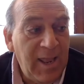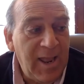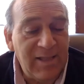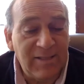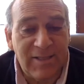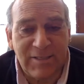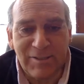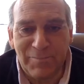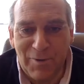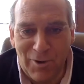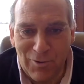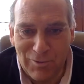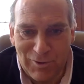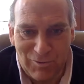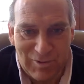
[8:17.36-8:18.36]
And let's
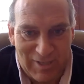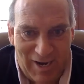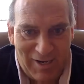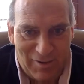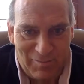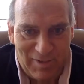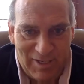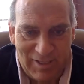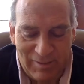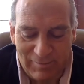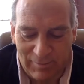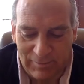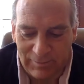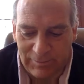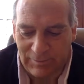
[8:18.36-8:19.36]
suppose you say to me,
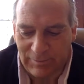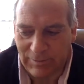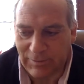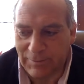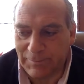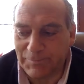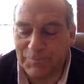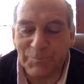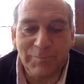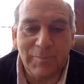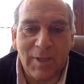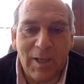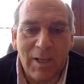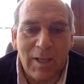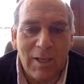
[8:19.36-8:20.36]

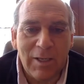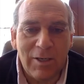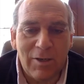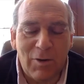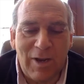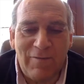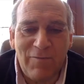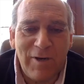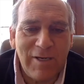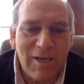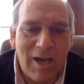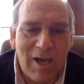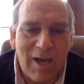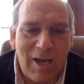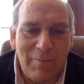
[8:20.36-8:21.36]
every
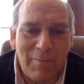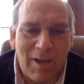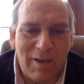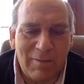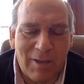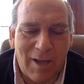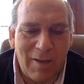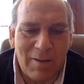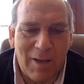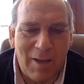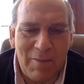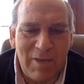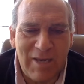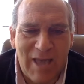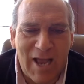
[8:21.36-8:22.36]
time
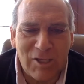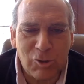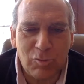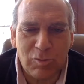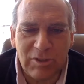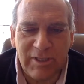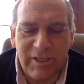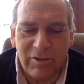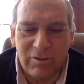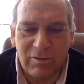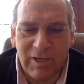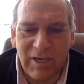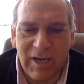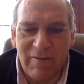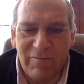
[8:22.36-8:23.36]
I'm a natural leader,
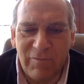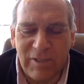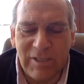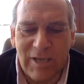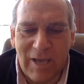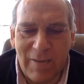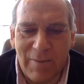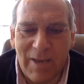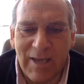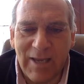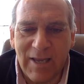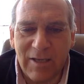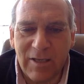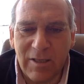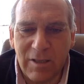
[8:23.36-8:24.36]
and every time I
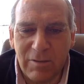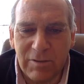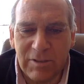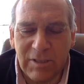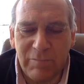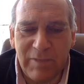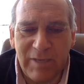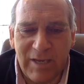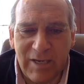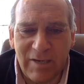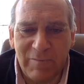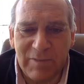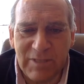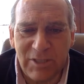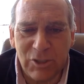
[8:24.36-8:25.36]
get close to being in a
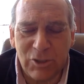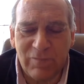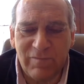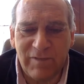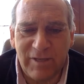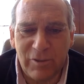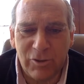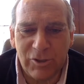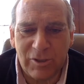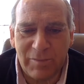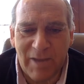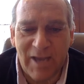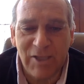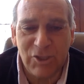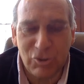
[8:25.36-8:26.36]
position of leadership,
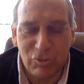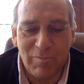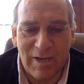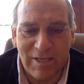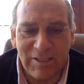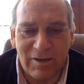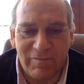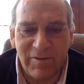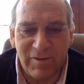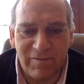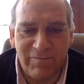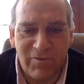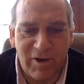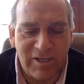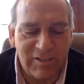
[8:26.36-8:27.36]
I shoot myself in the
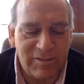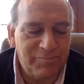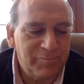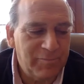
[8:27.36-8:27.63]
foot.